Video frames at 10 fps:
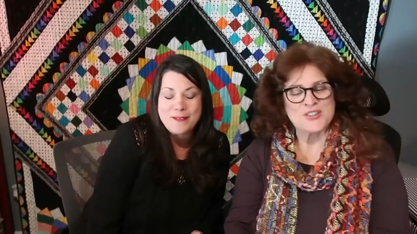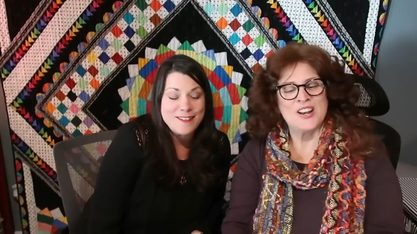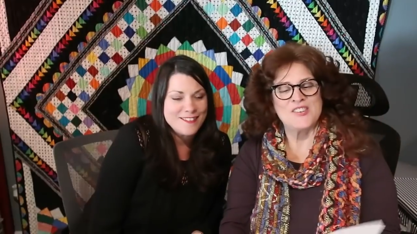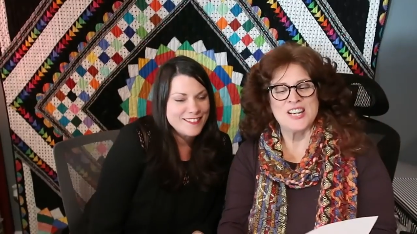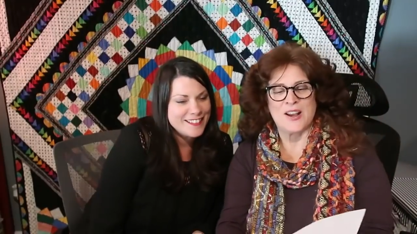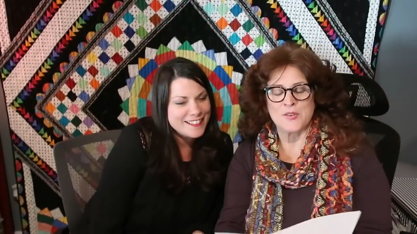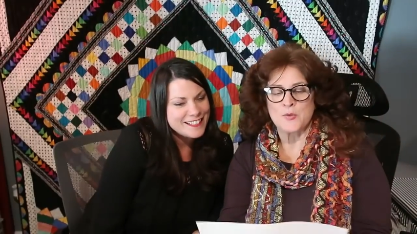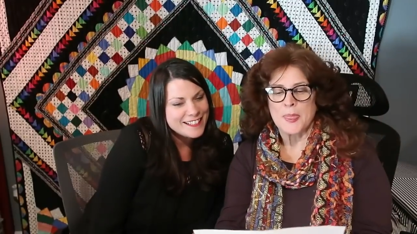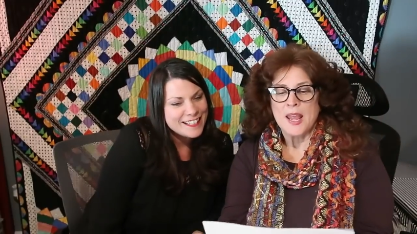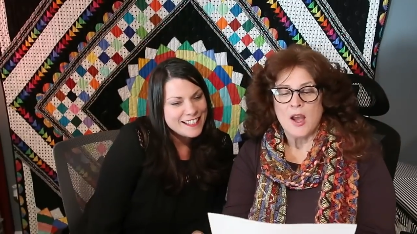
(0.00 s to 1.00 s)
Speaker 1: a True Love
Speaker 2: Challenge.
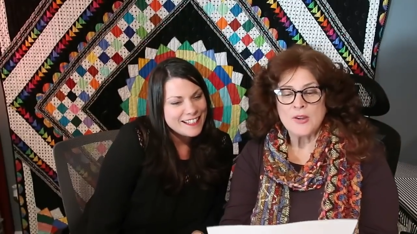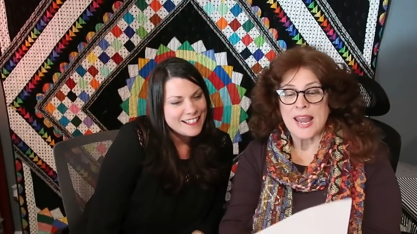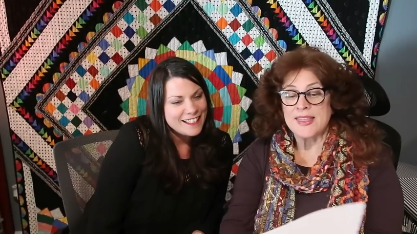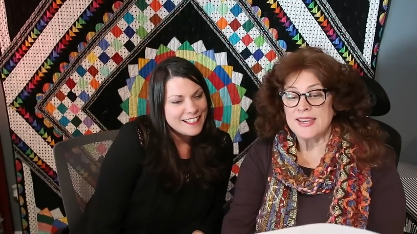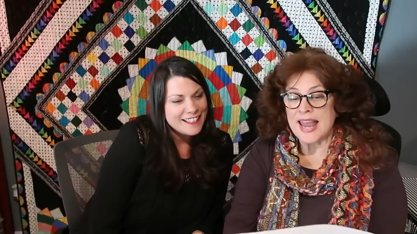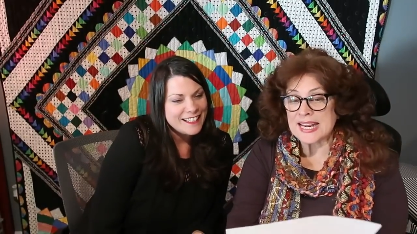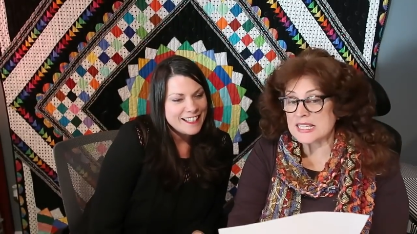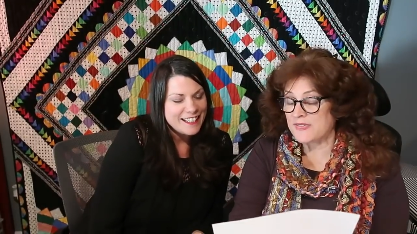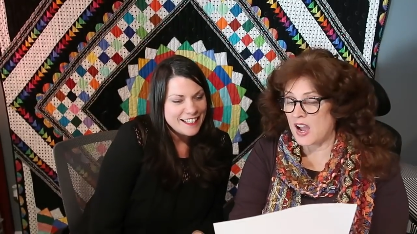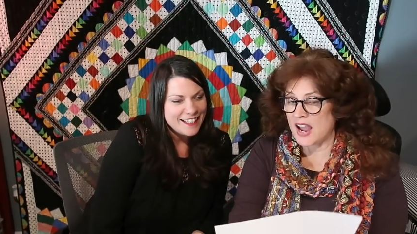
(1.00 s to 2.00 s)
Okay, the
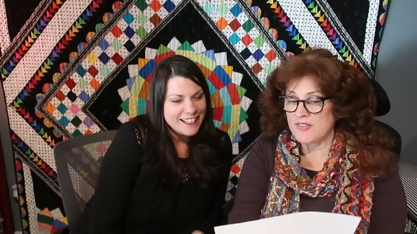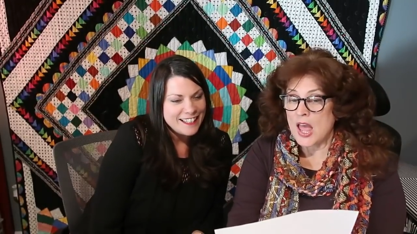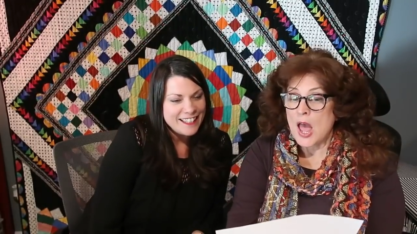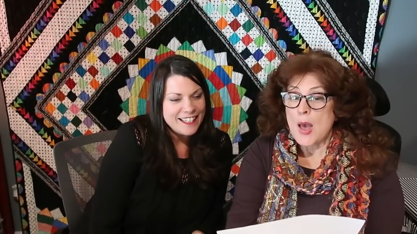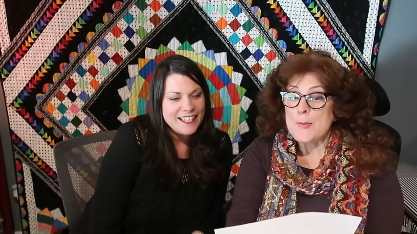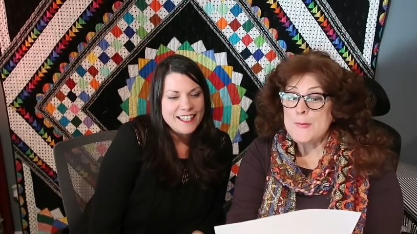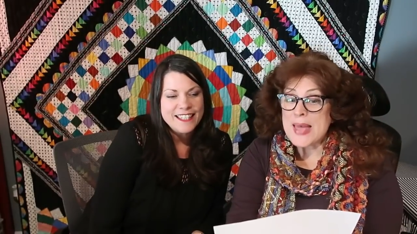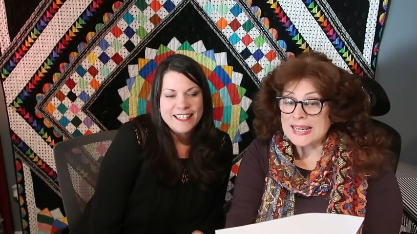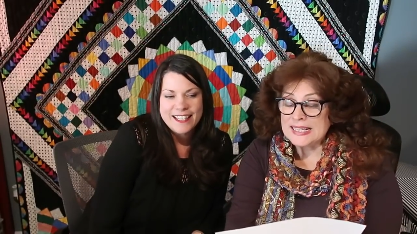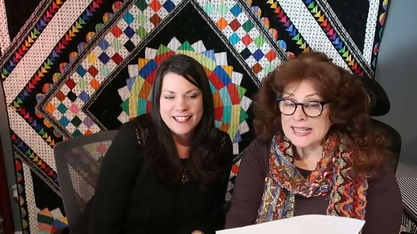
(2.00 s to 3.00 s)
next five.
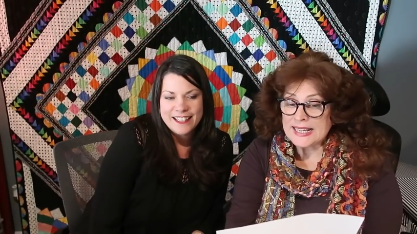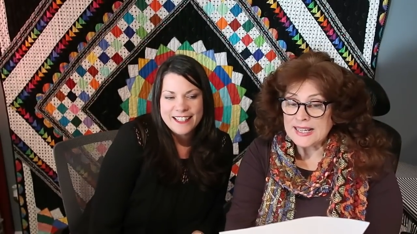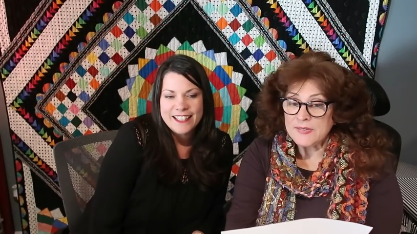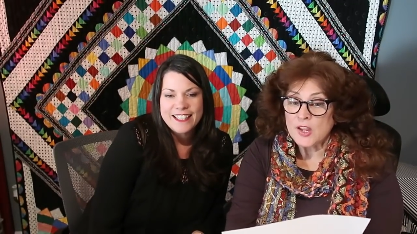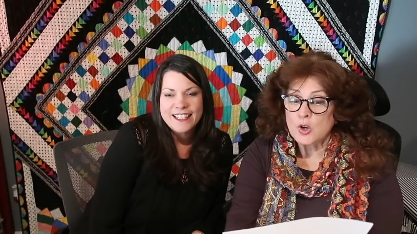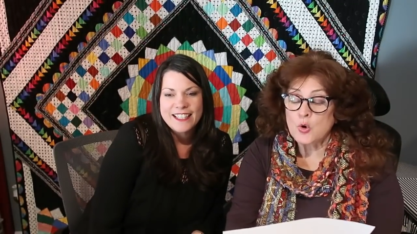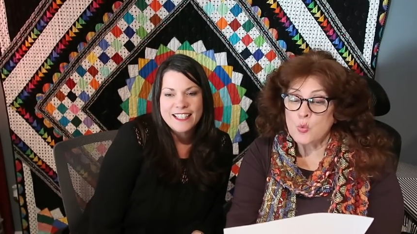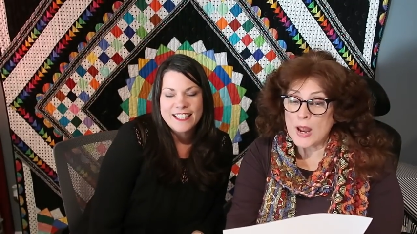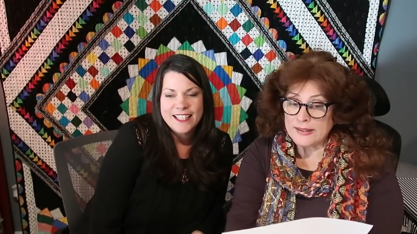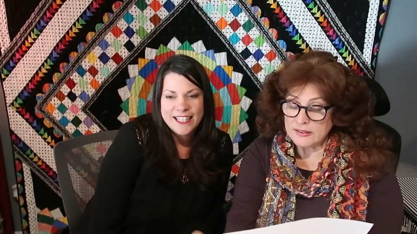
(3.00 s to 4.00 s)
Medley,
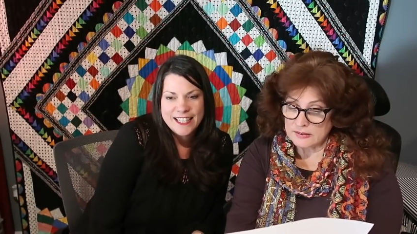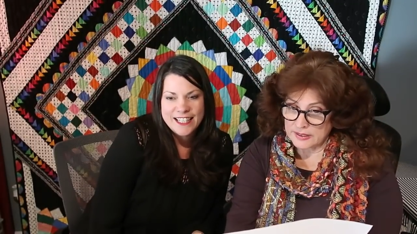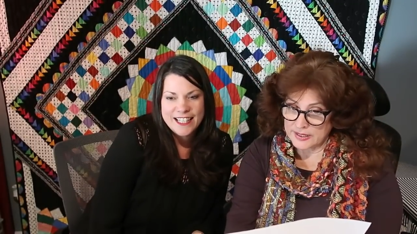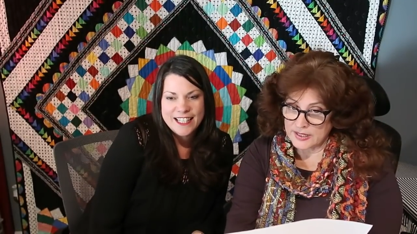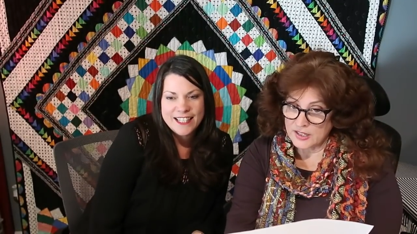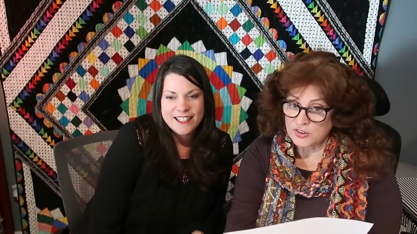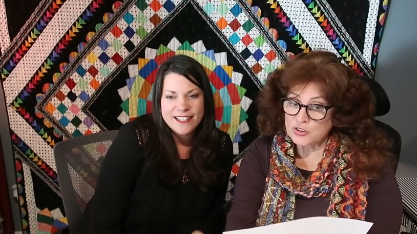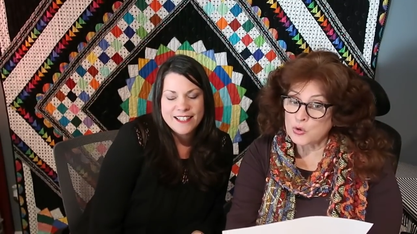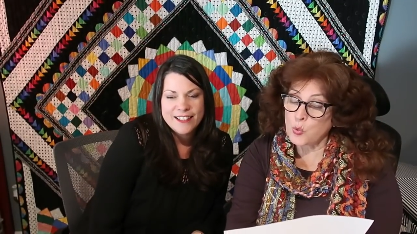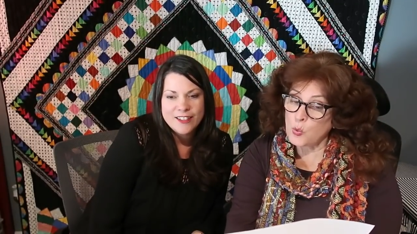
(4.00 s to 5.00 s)
Gwendolyn,
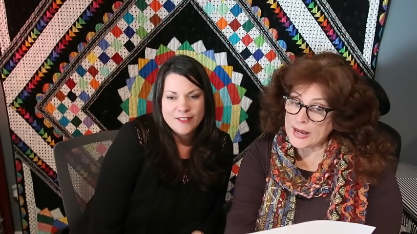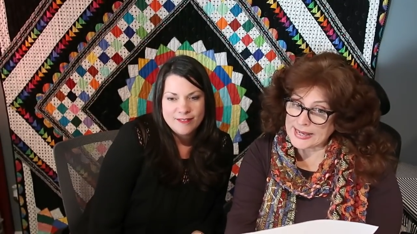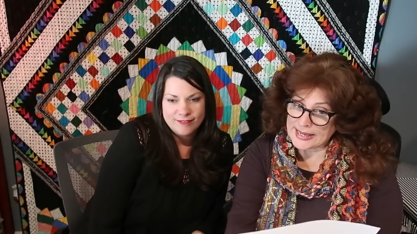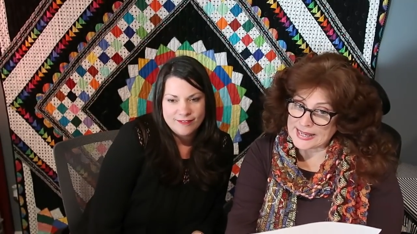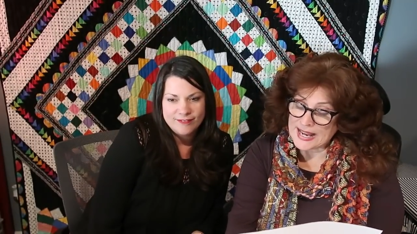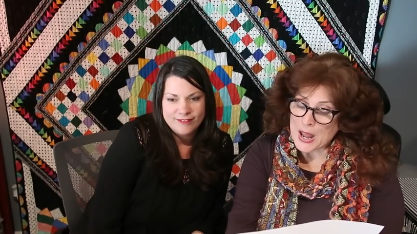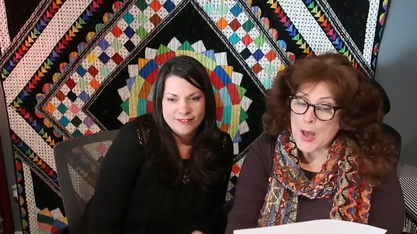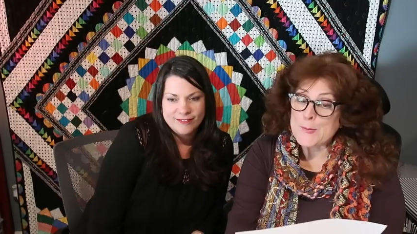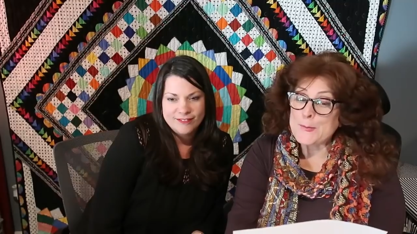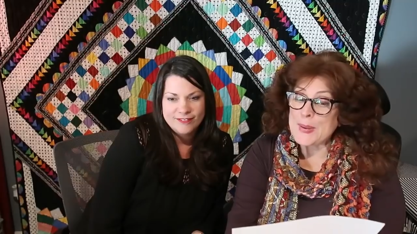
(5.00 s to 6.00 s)
Twiggy,
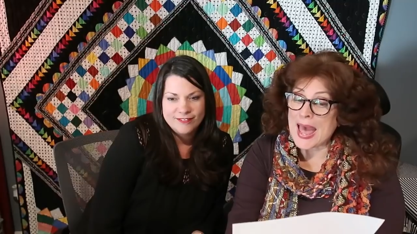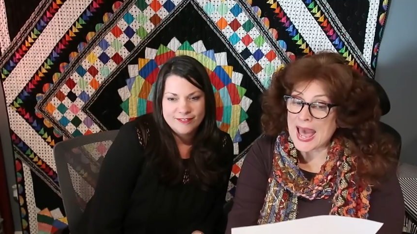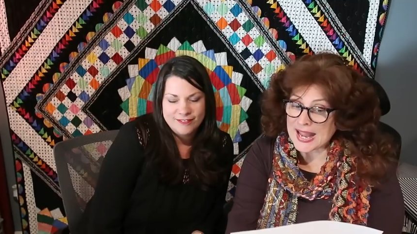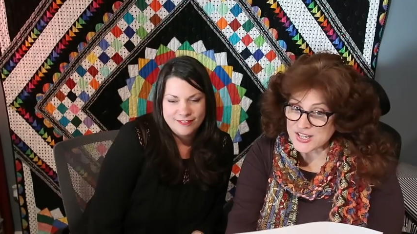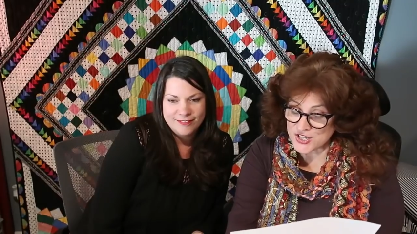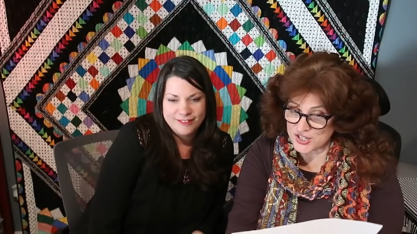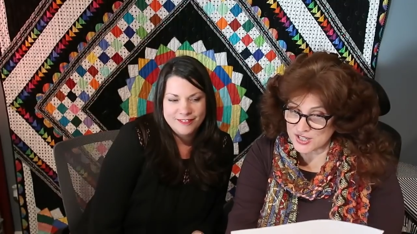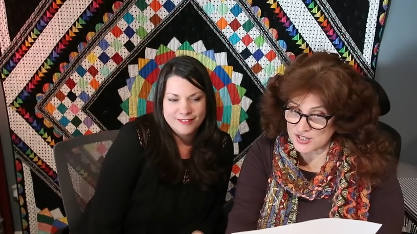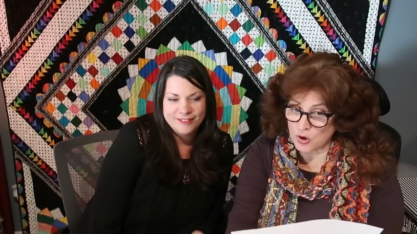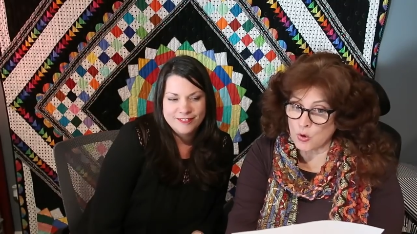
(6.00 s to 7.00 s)

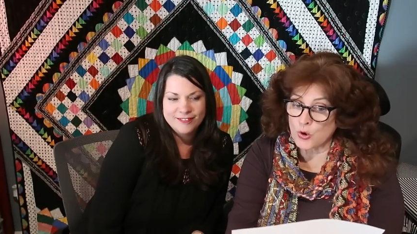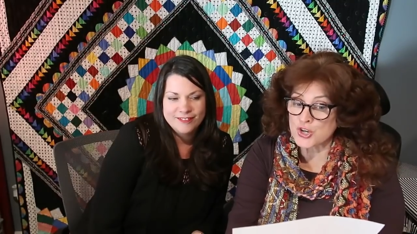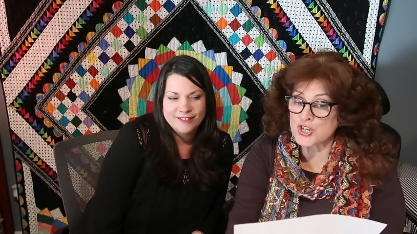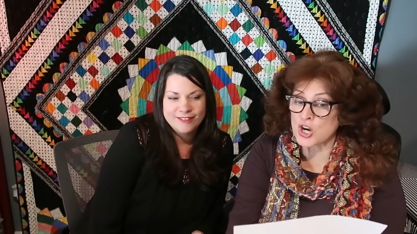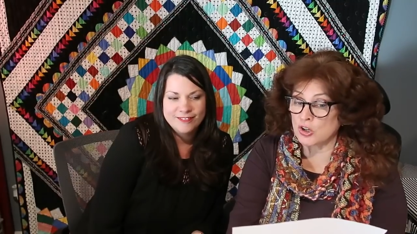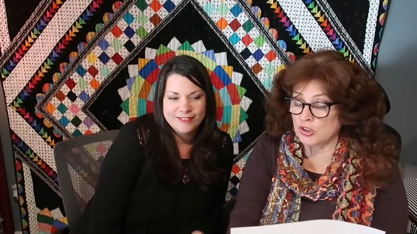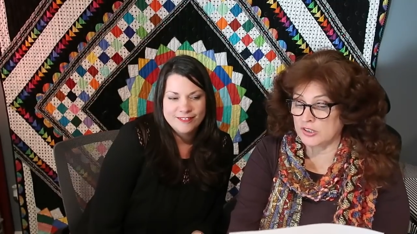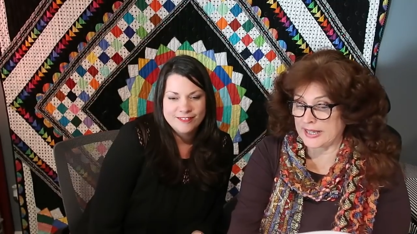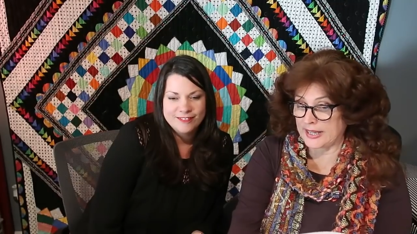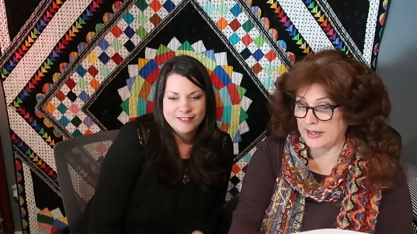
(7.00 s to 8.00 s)
Patches, or
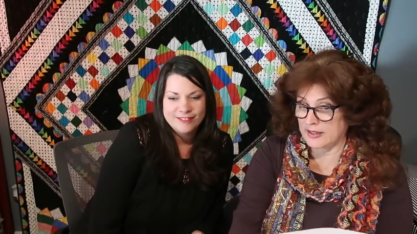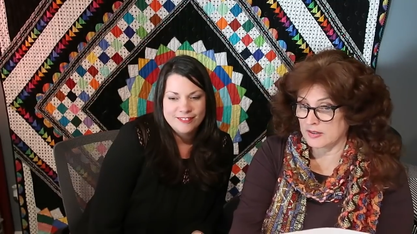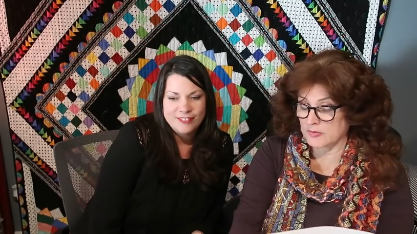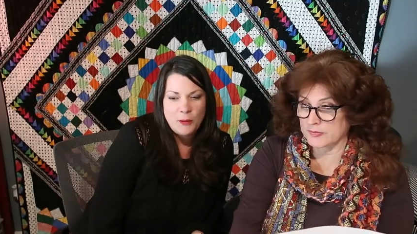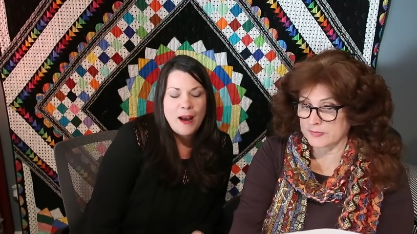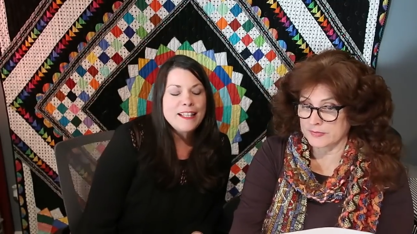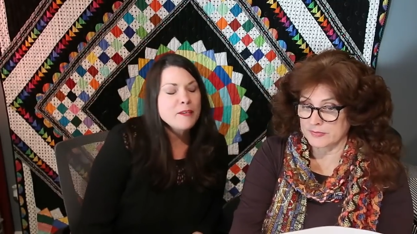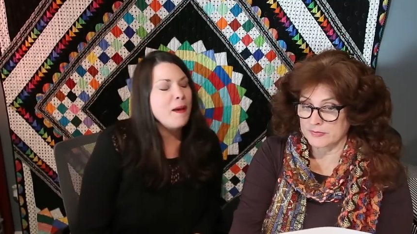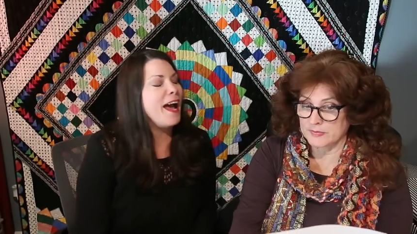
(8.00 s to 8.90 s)
Geraldine.
Speaker 1: Oh, I like